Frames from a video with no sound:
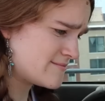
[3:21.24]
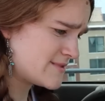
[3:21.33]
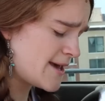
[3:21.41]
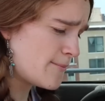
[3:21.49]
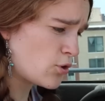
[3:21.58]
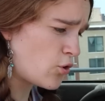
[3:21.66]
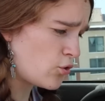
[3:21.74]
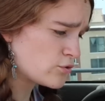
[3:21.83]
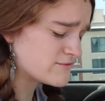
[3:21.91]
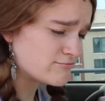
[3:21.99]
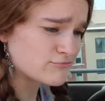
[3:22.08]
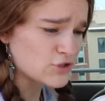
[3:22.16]

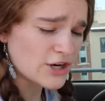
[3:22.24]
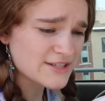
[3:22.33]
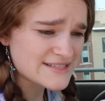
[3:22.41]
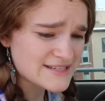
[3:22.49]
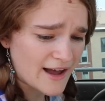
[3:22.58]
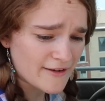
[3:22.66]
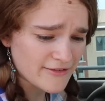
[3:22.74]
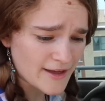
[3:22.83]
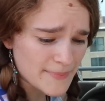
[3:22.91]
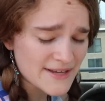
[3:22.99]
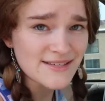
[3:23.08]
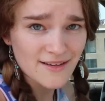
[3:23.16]
chemical dirt stuff
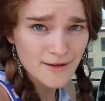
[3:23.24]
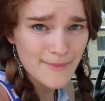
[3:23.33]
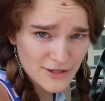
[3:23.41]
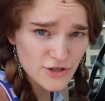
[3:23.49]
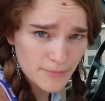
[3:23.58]
that basically makes